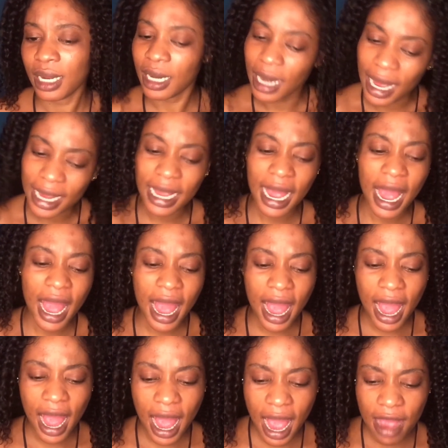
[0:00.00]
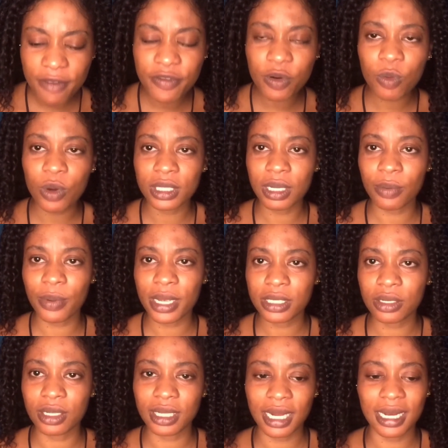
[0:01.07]
Like, everyone that wears
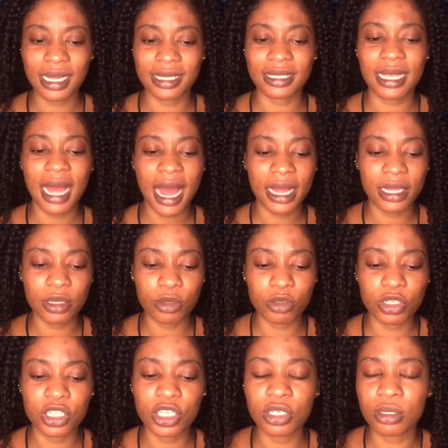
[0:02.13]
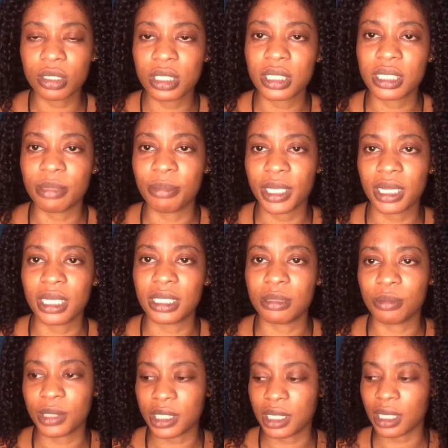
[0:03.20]
contact lens, I usually notice they make these
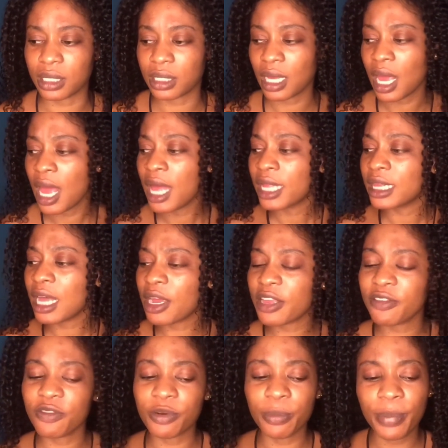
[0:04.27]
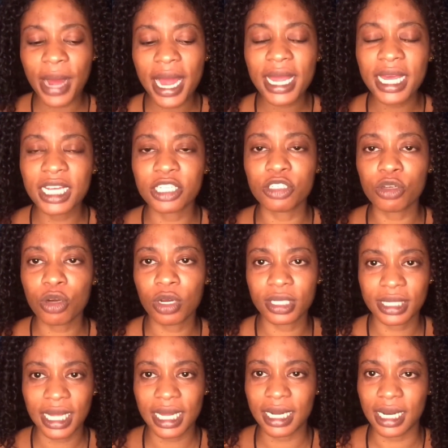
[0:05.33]
mistakes. Now, if you buy a new
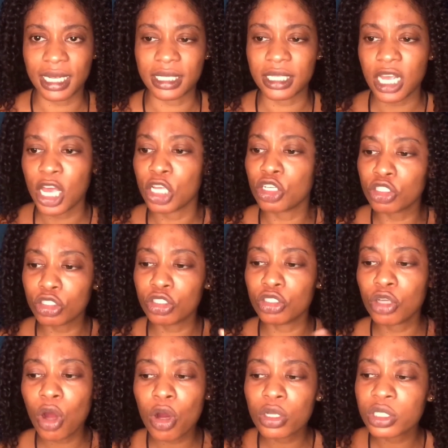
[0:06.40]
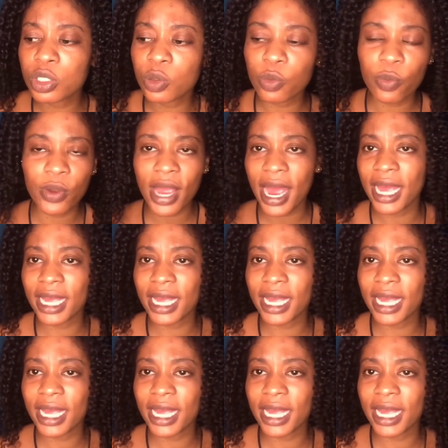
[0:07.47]
contact lens, you don't wear